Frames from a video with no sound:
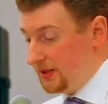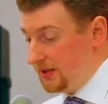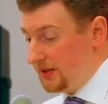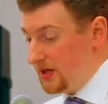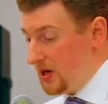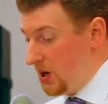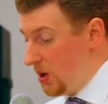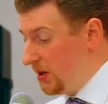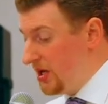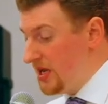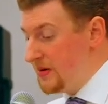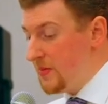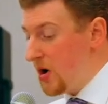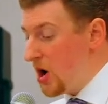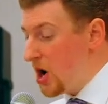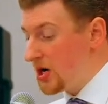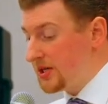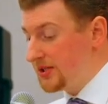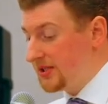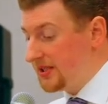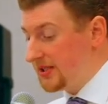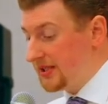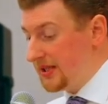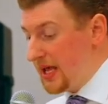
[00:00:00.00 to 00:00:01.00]
The only
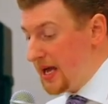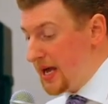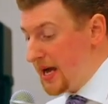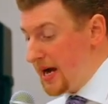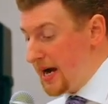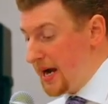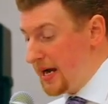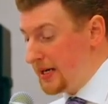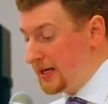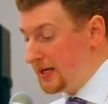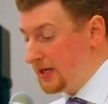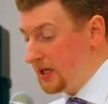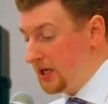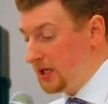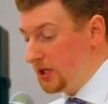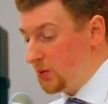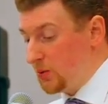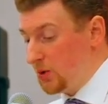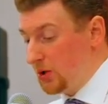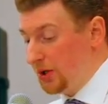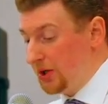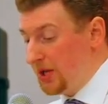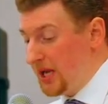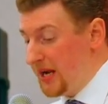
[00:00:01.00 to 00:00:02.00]
Marxist line in the
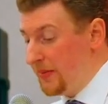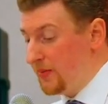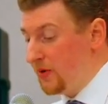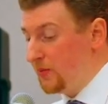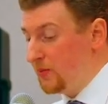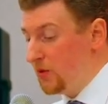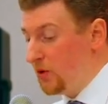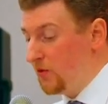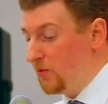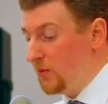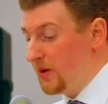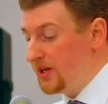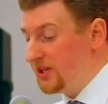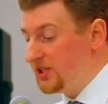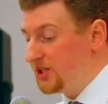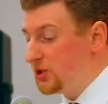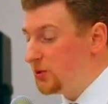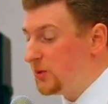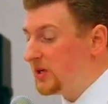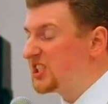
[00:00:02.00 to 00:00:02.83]
world labor movement is to